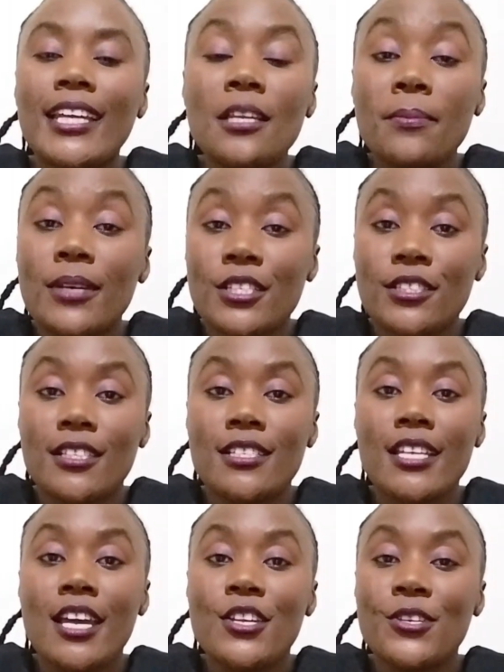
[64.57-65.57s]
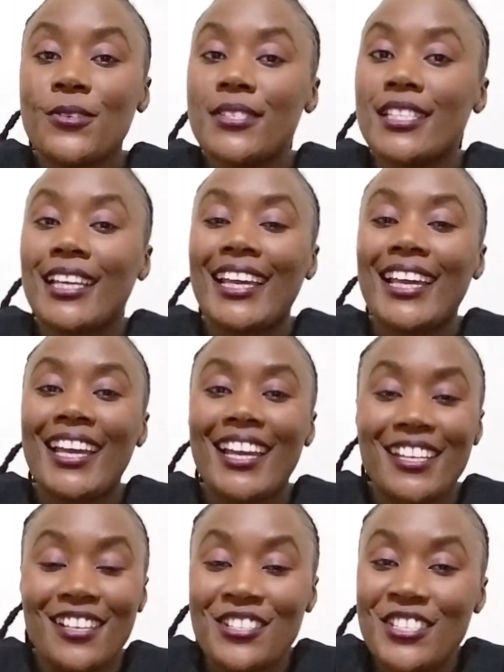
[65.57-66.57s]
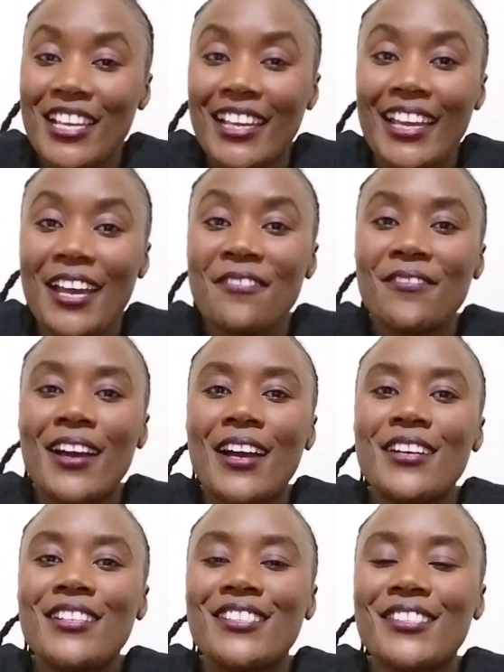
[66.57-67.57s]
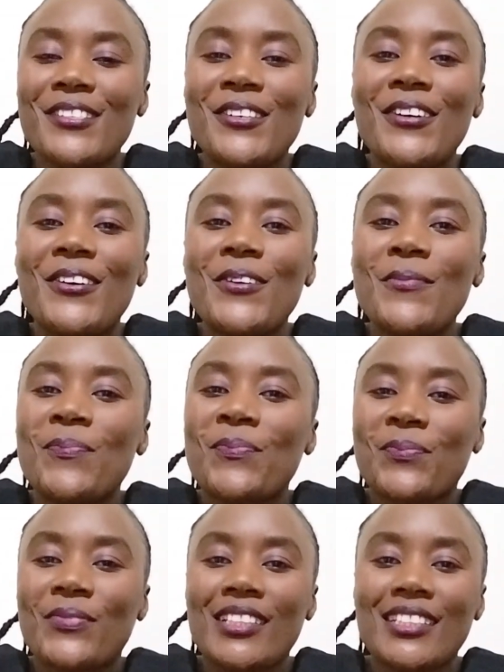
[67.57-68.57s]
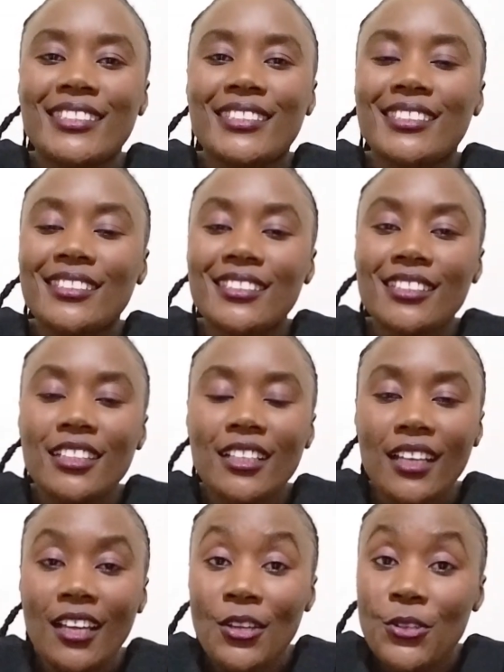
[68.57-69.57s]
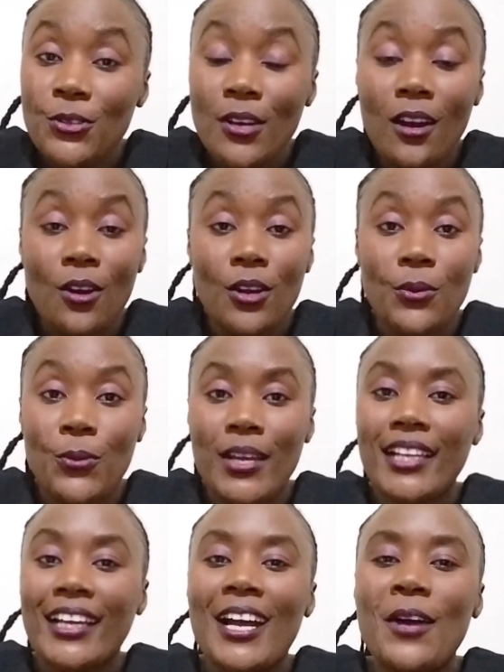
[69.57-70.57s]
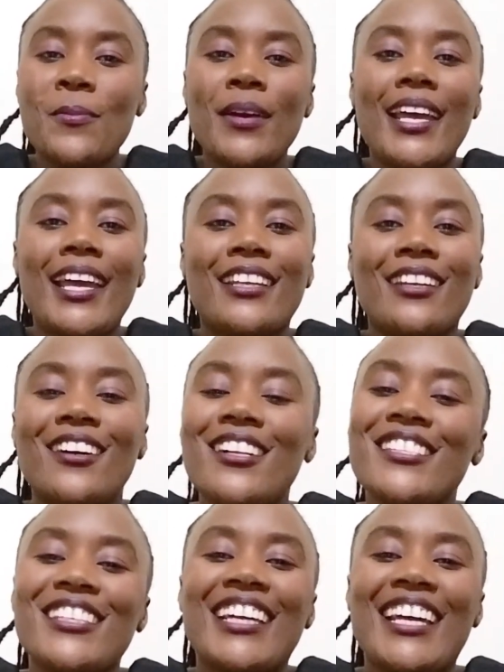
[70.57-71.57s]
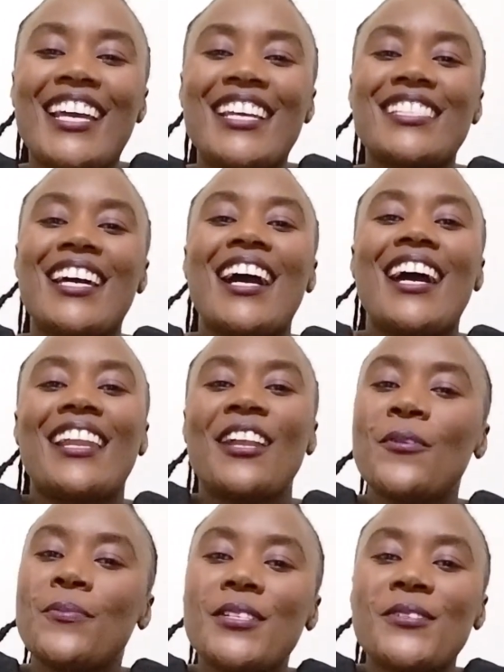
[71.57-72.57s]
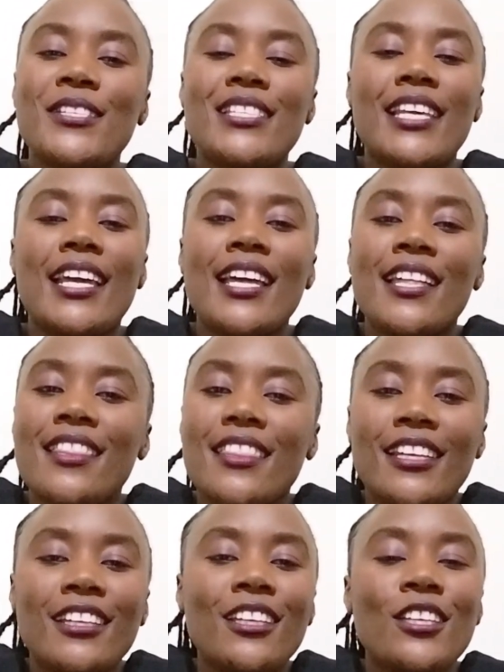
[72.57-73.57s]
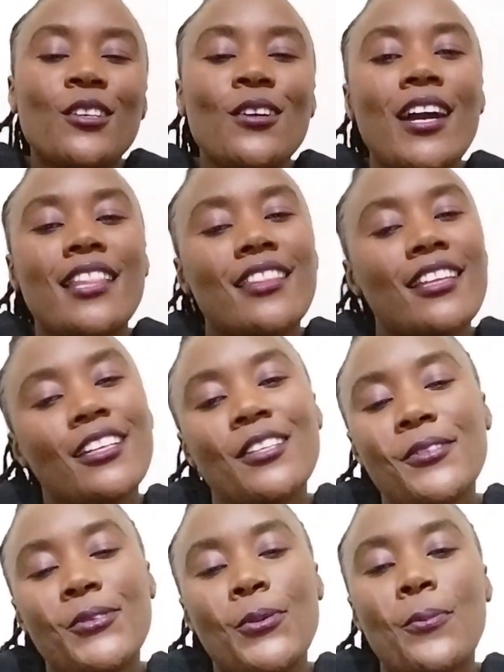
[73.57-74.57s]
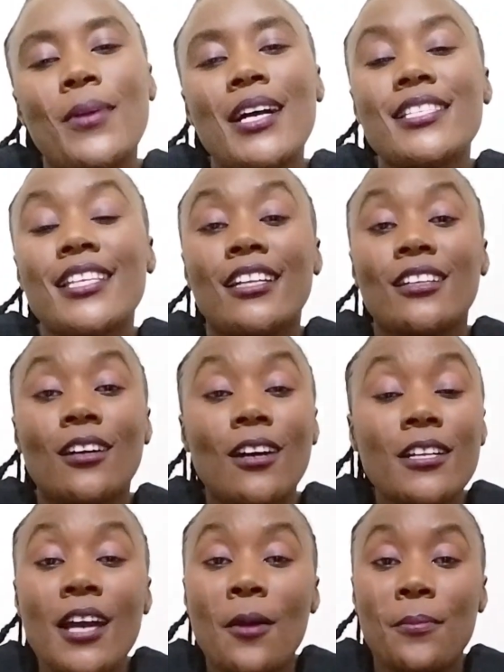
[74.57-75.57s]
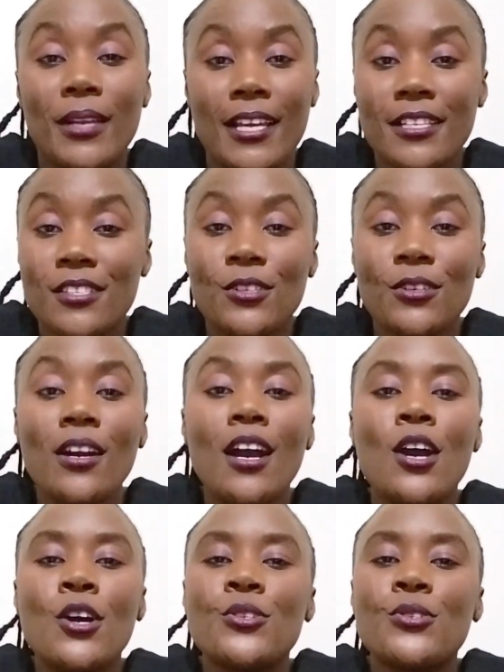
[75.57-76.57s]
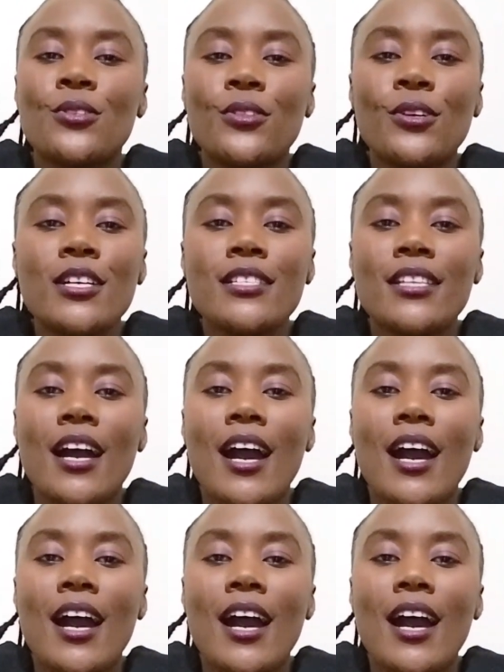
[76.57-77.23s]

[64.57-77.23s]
inpatient using NHIF. So you are all welcome, and also guys, allow me to say thank you so much, and God bless you to those